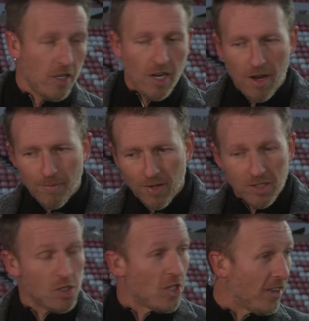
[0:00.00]
And then, as
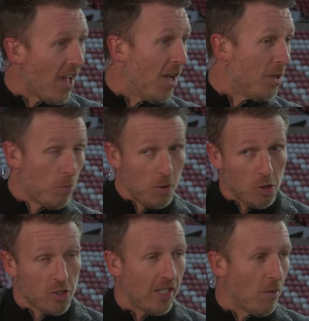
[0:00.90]
you said there, we just
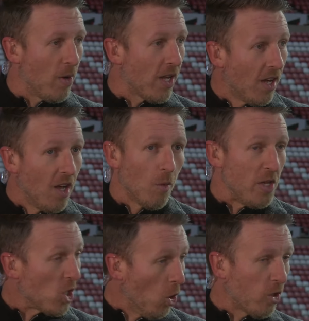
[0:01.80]
said, didn't we, when
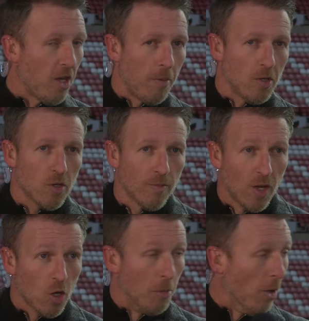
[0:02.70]
your goalkeeper's
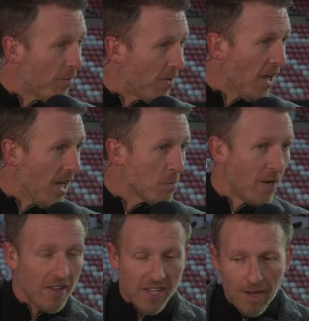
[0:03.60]
coming up for the last minute
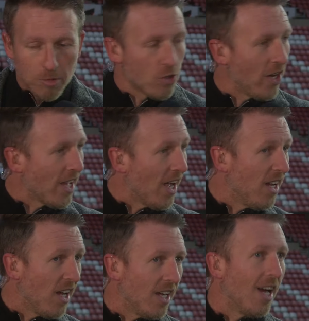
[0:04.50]
of the game to try and get a,
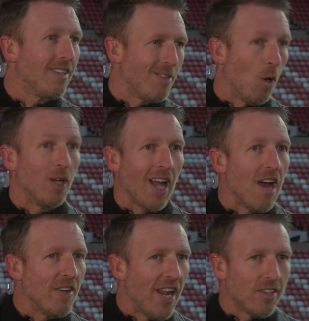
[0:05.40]
you know, a
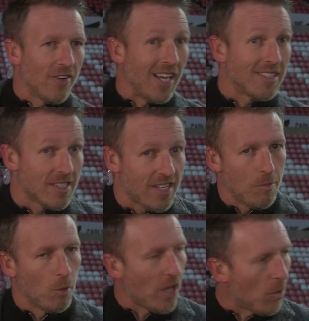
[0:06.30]
diving header against the team
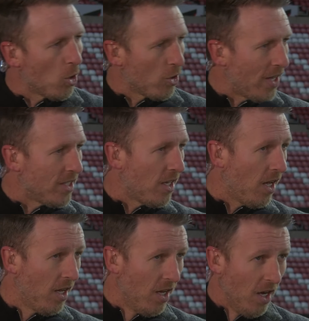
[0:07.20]
who are down the other end of the,
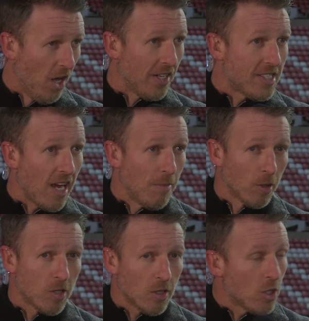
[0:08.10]
of the table
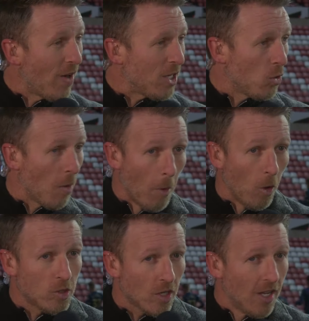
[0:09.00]
to, to rescue a
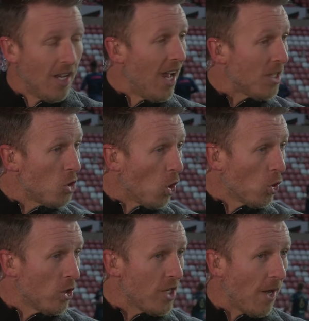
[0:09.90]
point, it's not
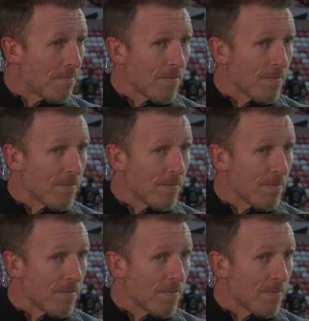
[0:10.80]
good, is it?